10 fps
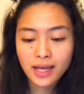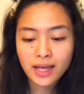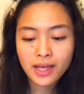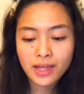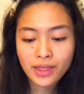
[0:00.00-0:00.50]

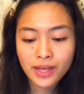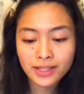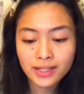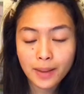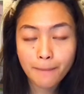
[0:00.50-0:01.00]

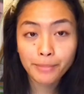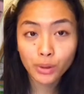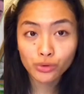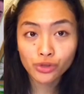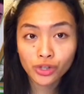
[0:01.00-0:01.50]
this
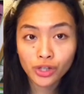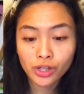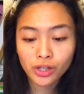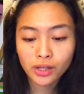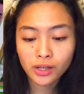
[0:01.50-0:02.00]
poster
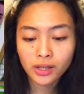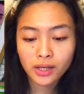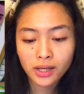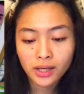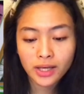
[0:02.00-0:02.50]

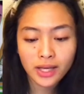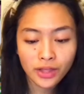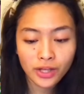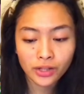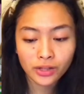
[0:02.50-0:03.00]
in
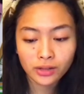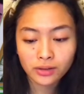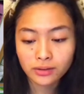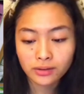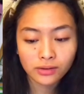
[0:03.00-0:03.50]
their
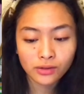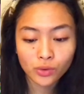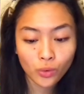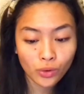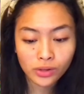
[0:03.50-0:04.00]

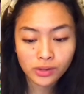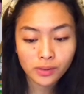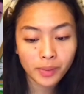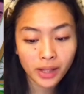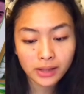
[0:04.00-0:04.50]
stores,
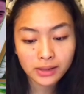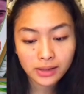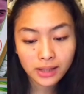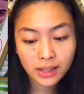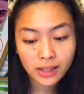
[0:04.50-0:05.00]
but
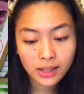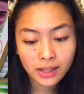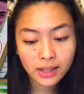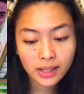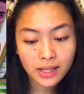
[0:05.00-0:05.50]

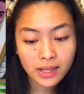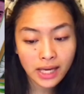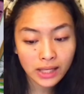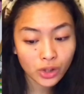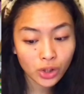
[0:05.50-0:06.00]

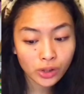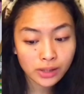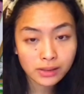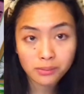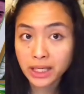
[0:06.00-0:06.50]
that girl
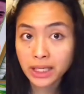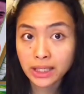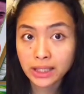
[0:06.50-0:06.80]
is me.